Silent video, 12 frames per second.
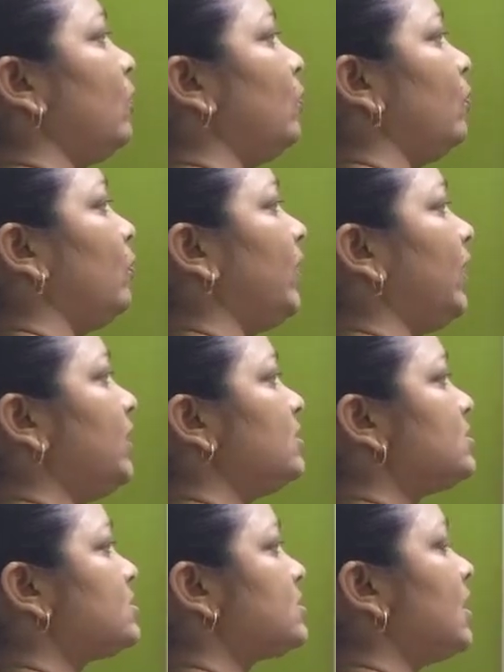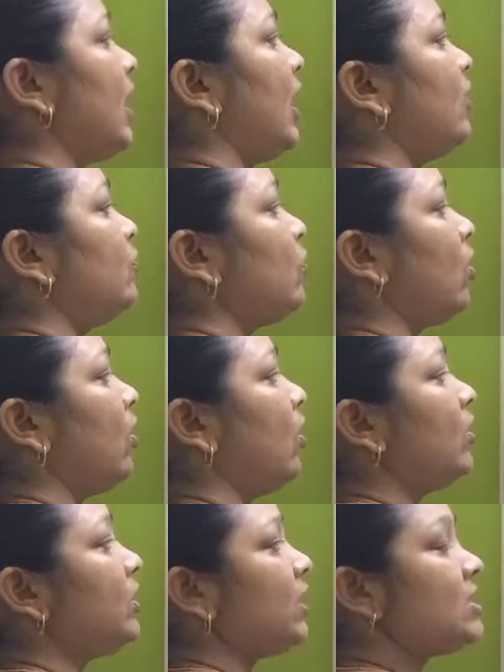veins. And
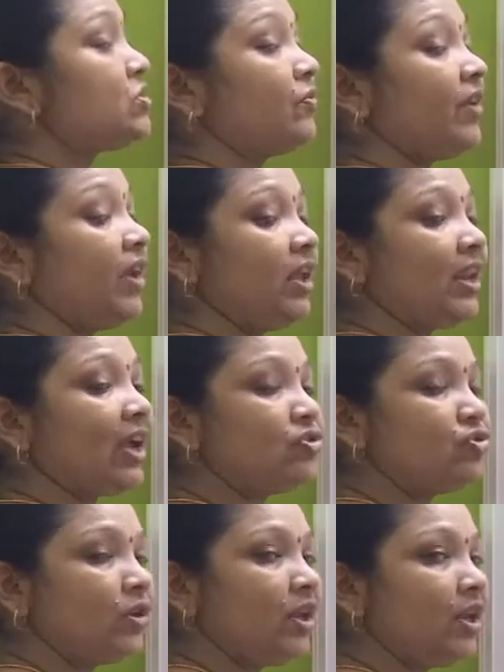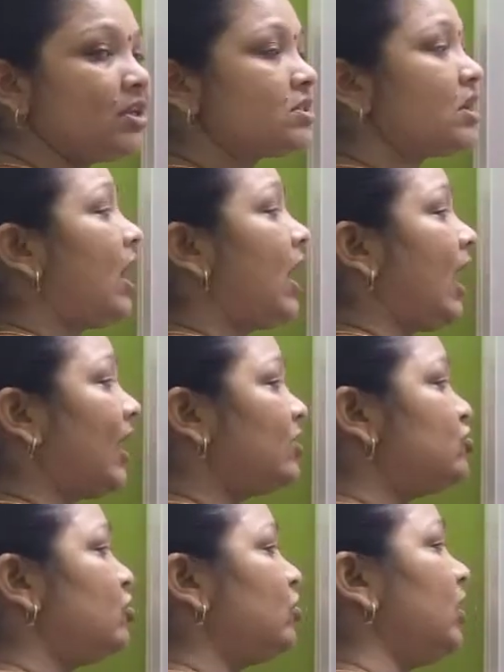what is vein actually is?
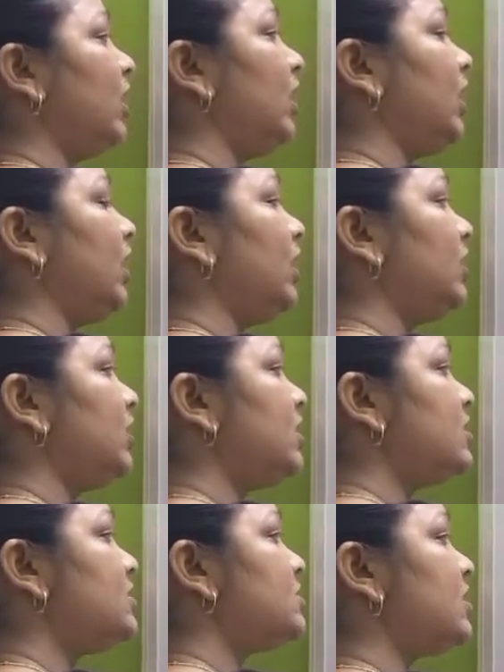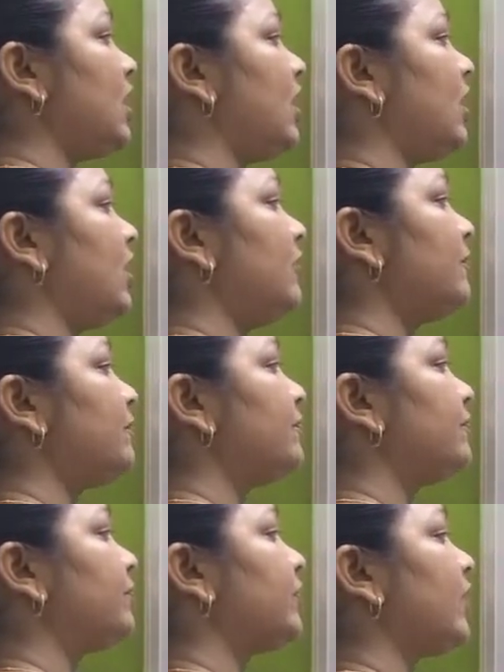Actually it is a
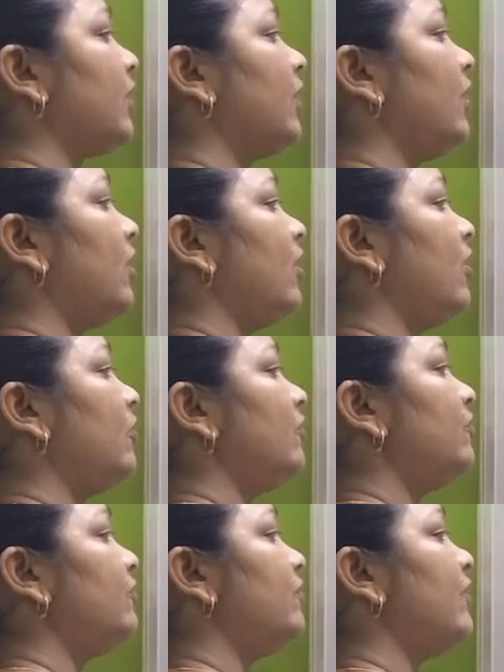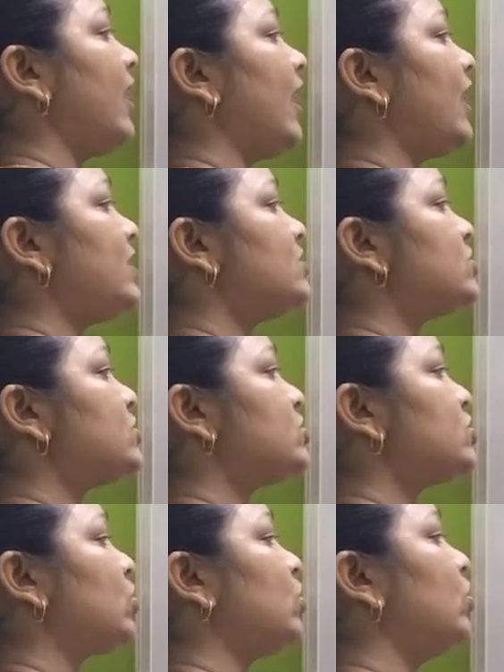
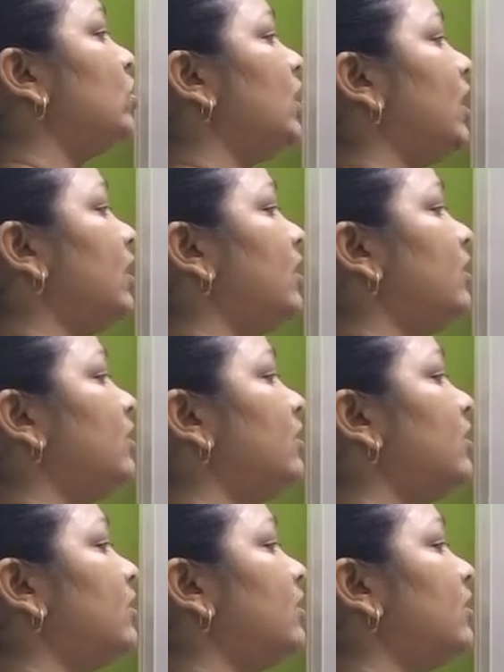vascular